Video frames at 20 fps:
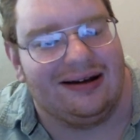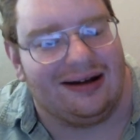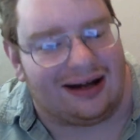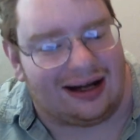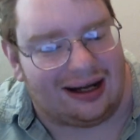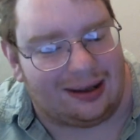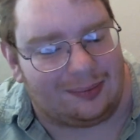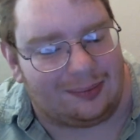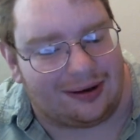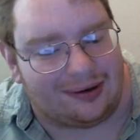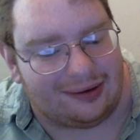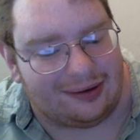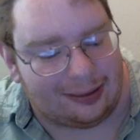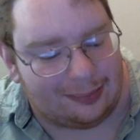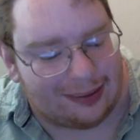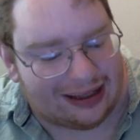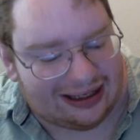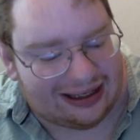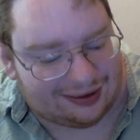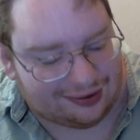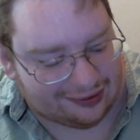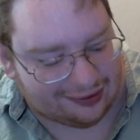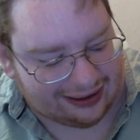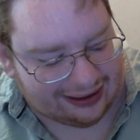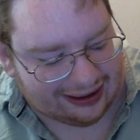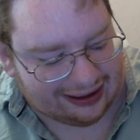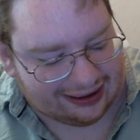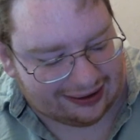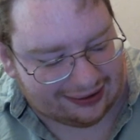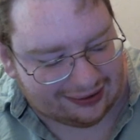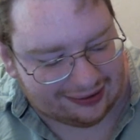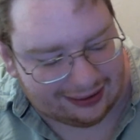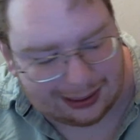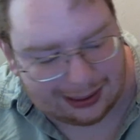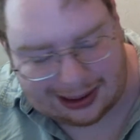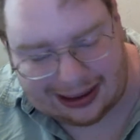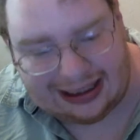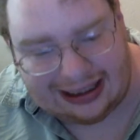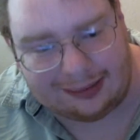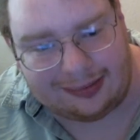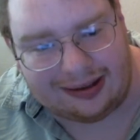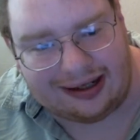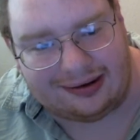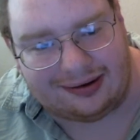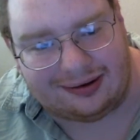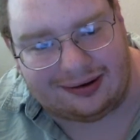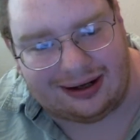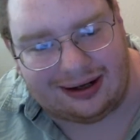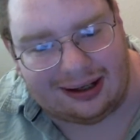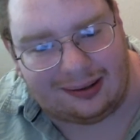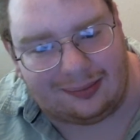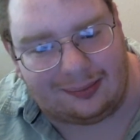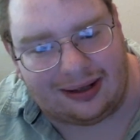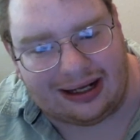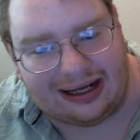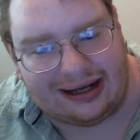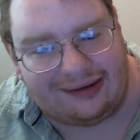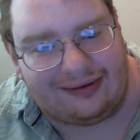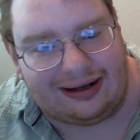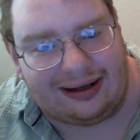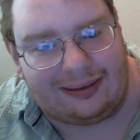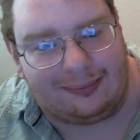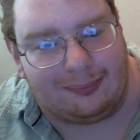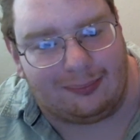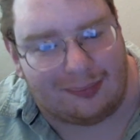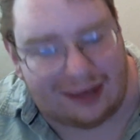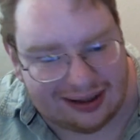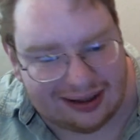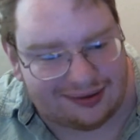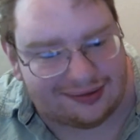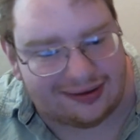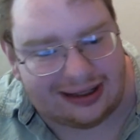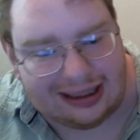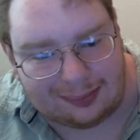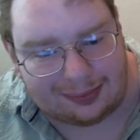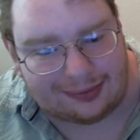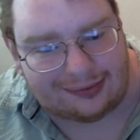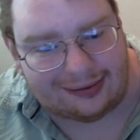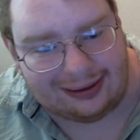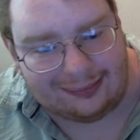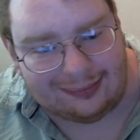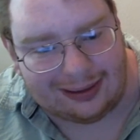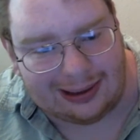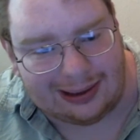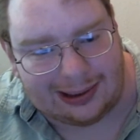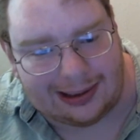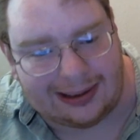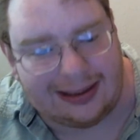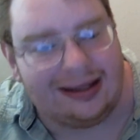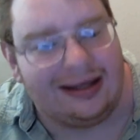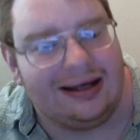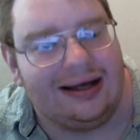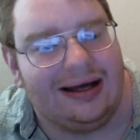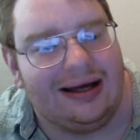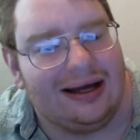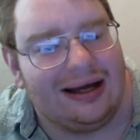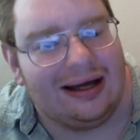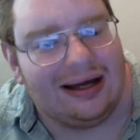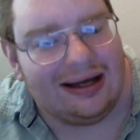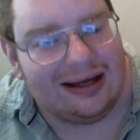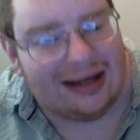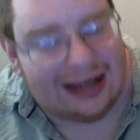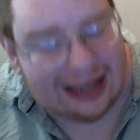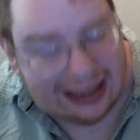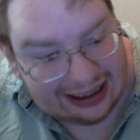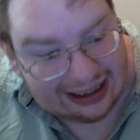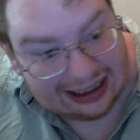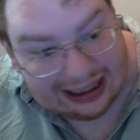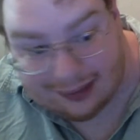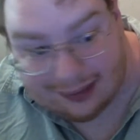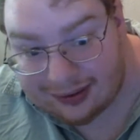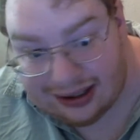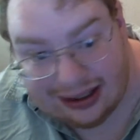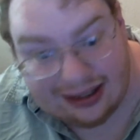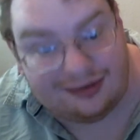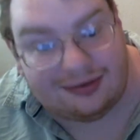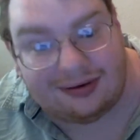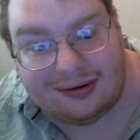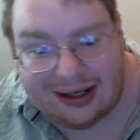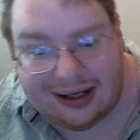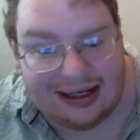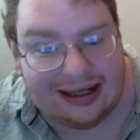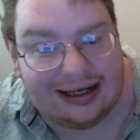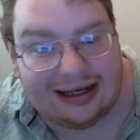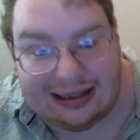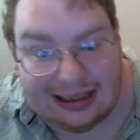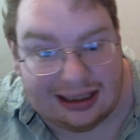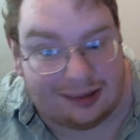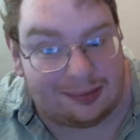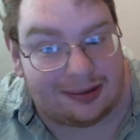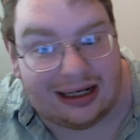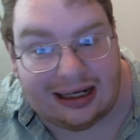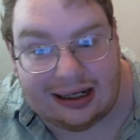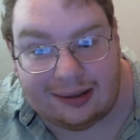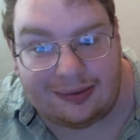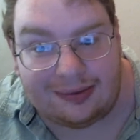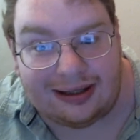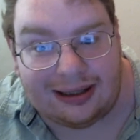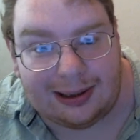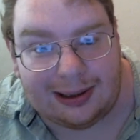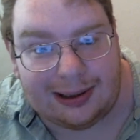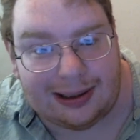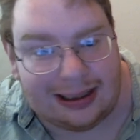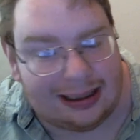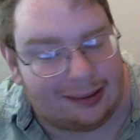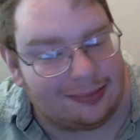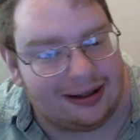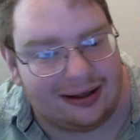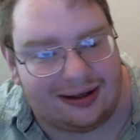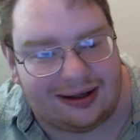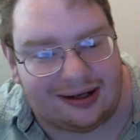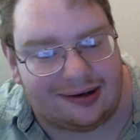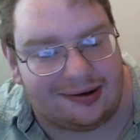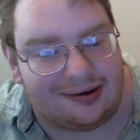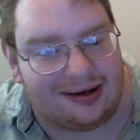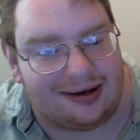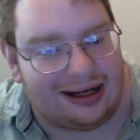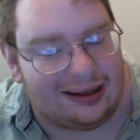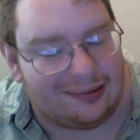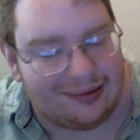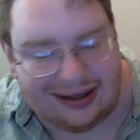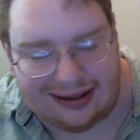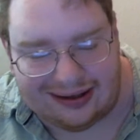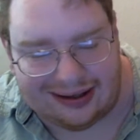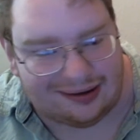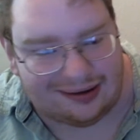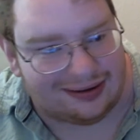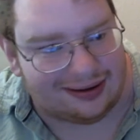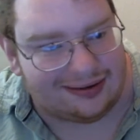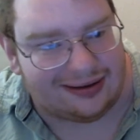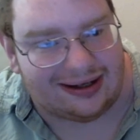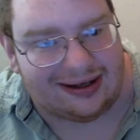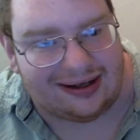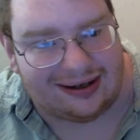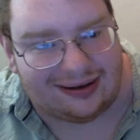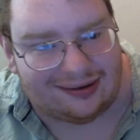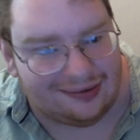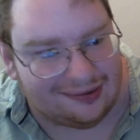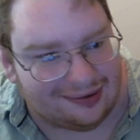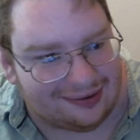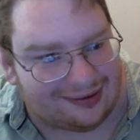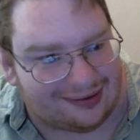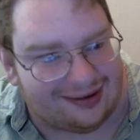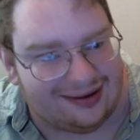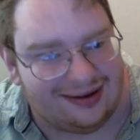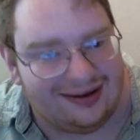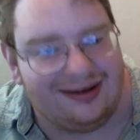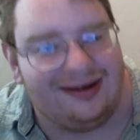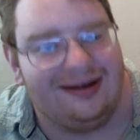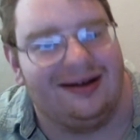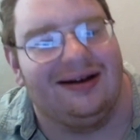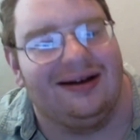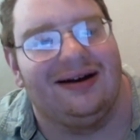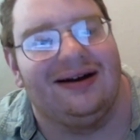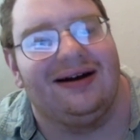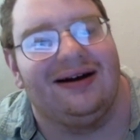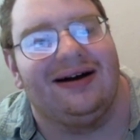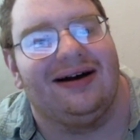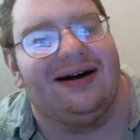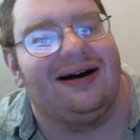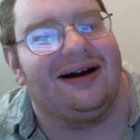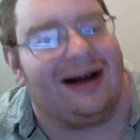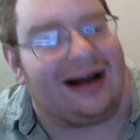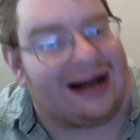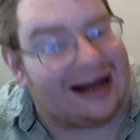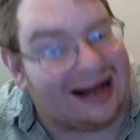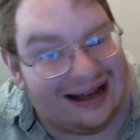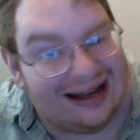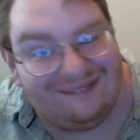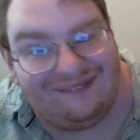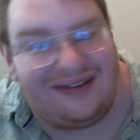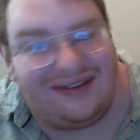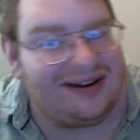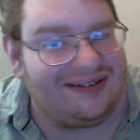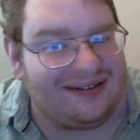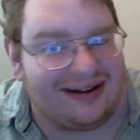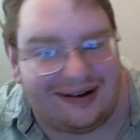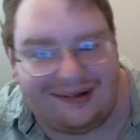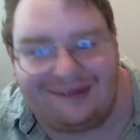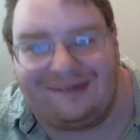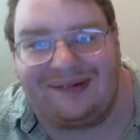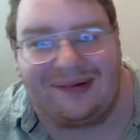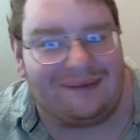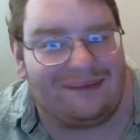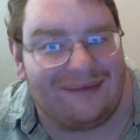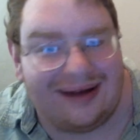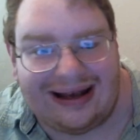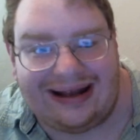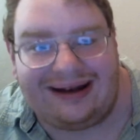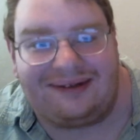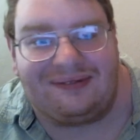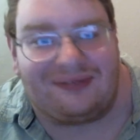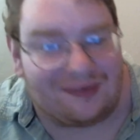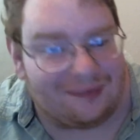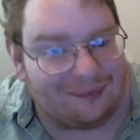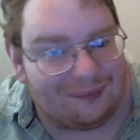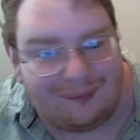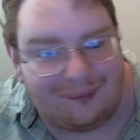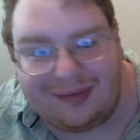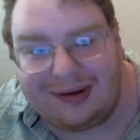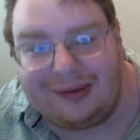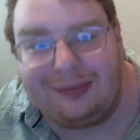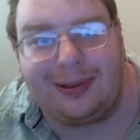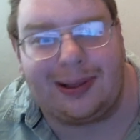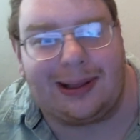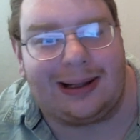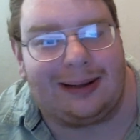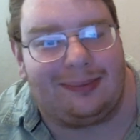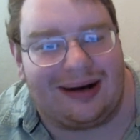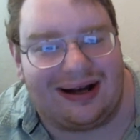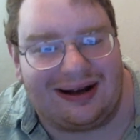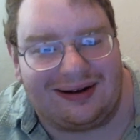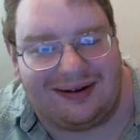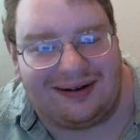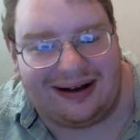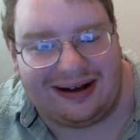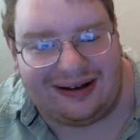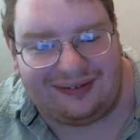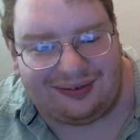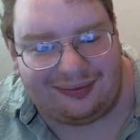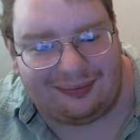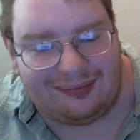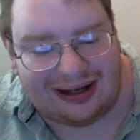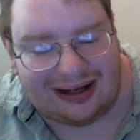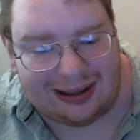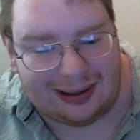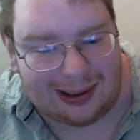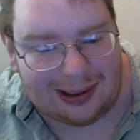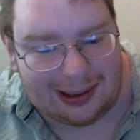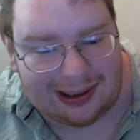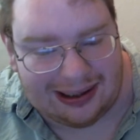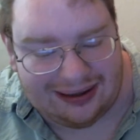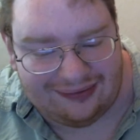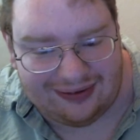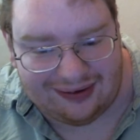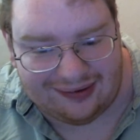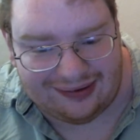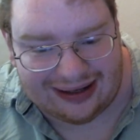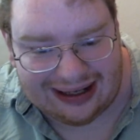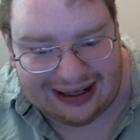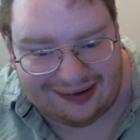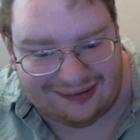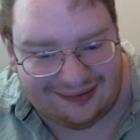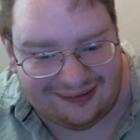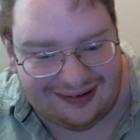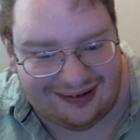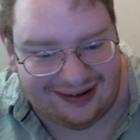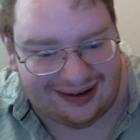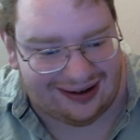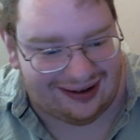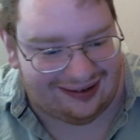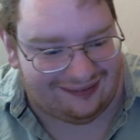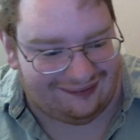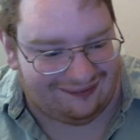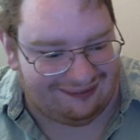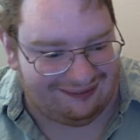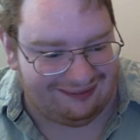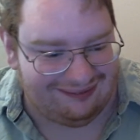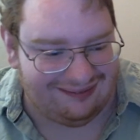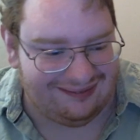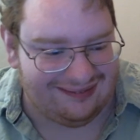um, going back to a doctor and seeing about um, having monthly appointments. And I'm going to try and get to the bottom of this. I'm going to tell, I'm going to tell the doc, look, I've been overweight for most of my life, because if you count, um,